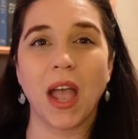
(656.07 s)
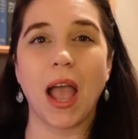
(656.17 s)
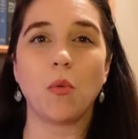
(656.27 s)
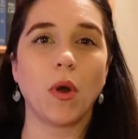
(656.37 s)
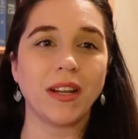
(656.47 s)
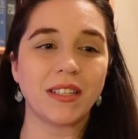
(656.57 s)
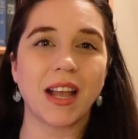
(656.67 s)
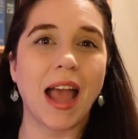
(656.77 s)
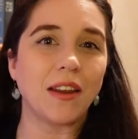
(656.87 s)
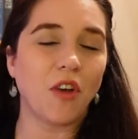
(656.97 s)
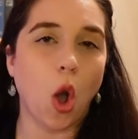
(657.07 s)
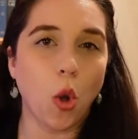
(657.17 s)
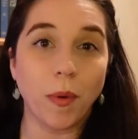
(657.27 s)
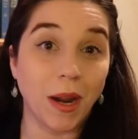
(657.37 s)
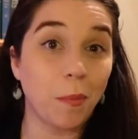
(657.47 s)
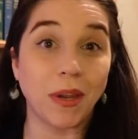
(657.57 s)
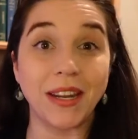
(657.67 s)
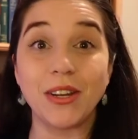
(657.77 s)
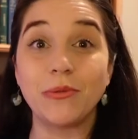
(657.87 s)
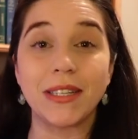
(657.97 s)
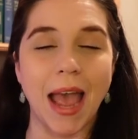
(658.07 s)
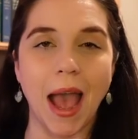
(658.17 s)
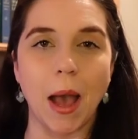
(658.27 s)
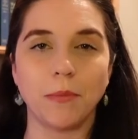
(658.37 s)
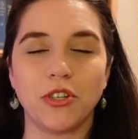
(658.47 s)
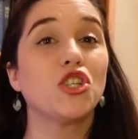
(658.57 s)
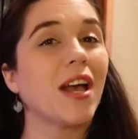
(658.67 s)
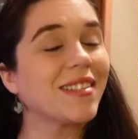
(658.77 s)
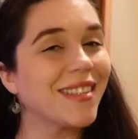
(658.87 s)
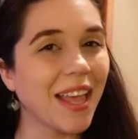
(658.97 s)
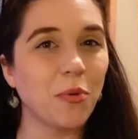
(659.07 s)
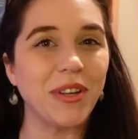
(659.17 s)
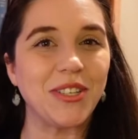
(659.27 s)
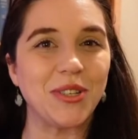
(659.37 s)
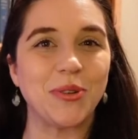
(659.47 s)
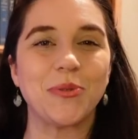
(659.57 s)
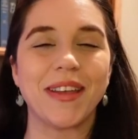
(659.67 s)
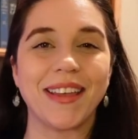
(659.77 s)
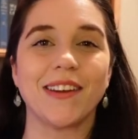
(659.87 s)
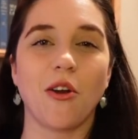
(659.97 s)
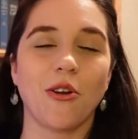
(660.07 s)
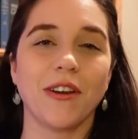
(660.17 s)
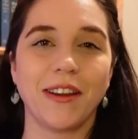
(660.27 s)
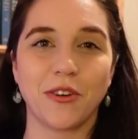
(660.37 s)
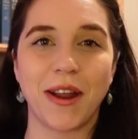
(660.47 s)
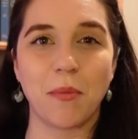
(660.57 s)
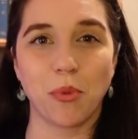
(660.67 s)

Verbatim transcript: I want it to kind of open up in a new tab, just like we do in our internet